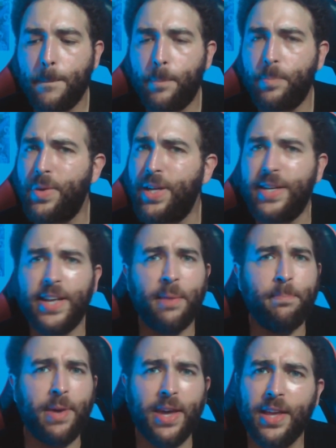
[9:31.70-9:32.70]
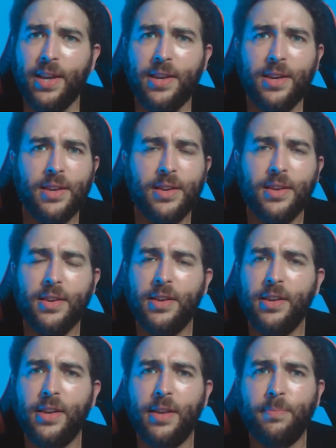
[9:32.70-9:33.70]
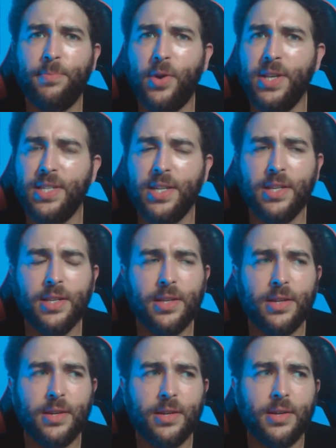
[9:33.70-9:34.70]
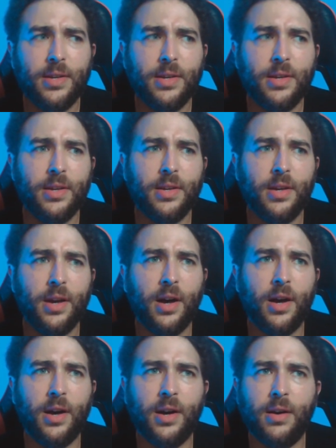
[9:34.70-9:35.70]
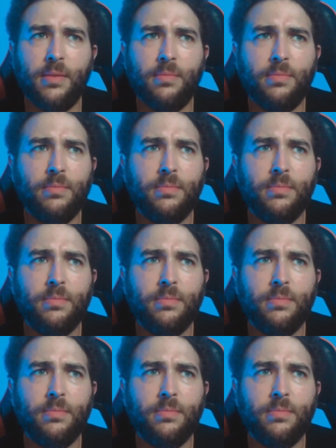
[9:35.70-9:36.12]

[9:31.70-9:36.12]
he did a bid in prison. And